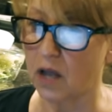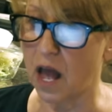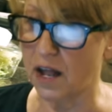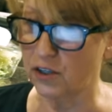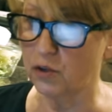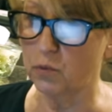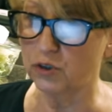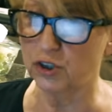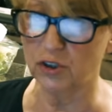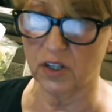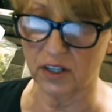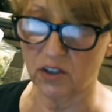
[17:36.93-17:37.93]
And you, would
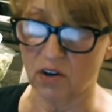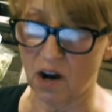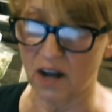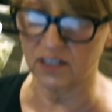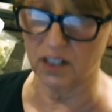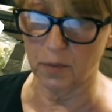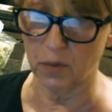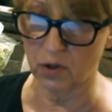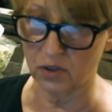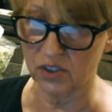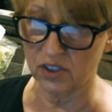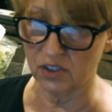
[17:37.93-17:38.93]
you like your ideal
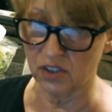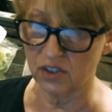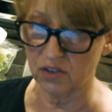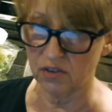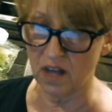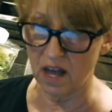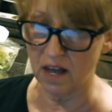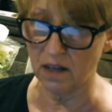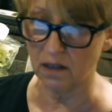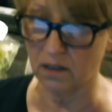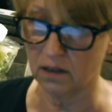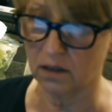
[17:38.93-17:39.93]
person to do
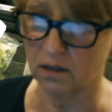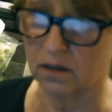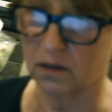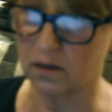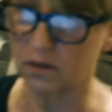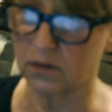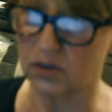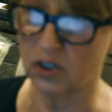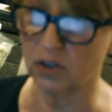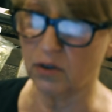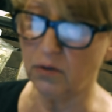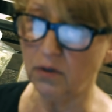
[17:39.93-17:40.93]
that?
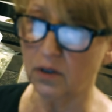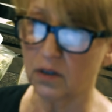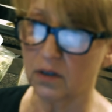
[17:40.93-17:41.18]
Too?